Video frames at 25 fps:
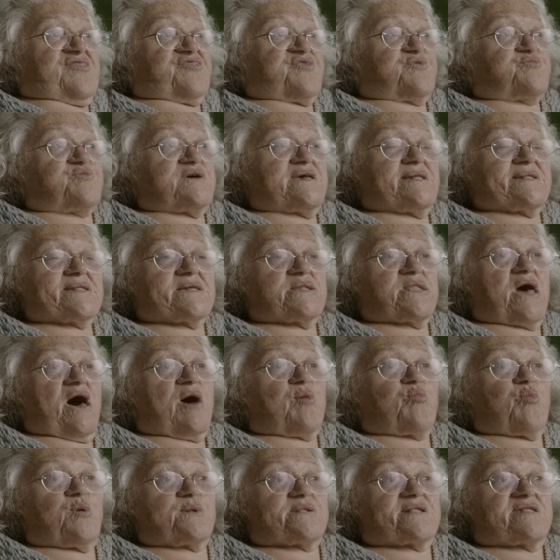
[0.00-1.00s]
The reason
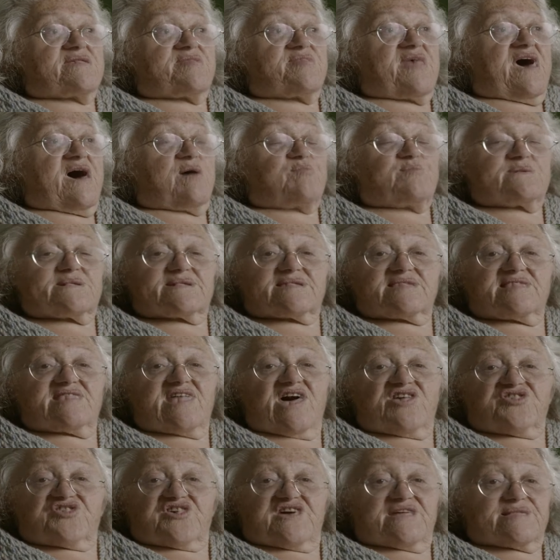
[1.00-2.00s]
I wasn't there was
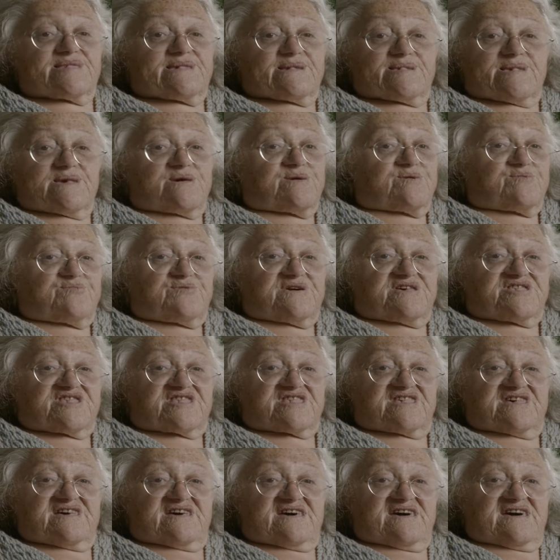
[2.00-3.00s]
nothing to do with
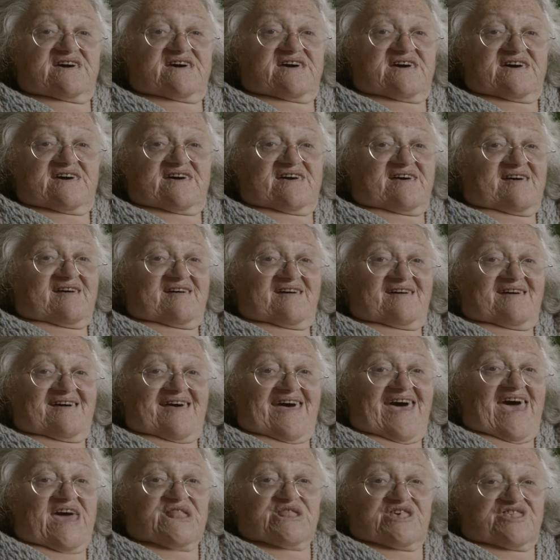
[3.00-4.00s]

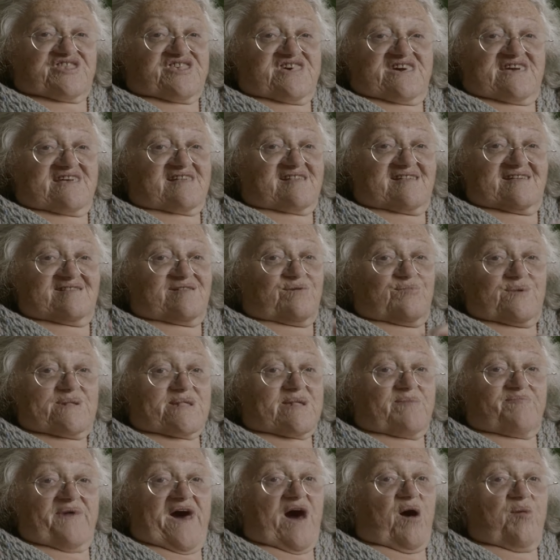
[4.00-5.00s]
anything that
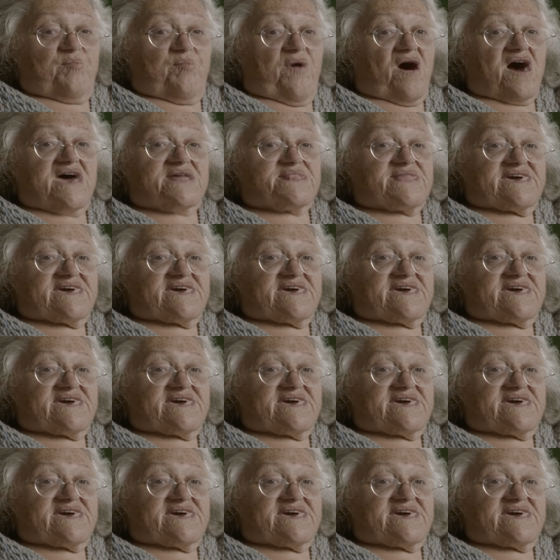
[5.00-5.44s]
was about my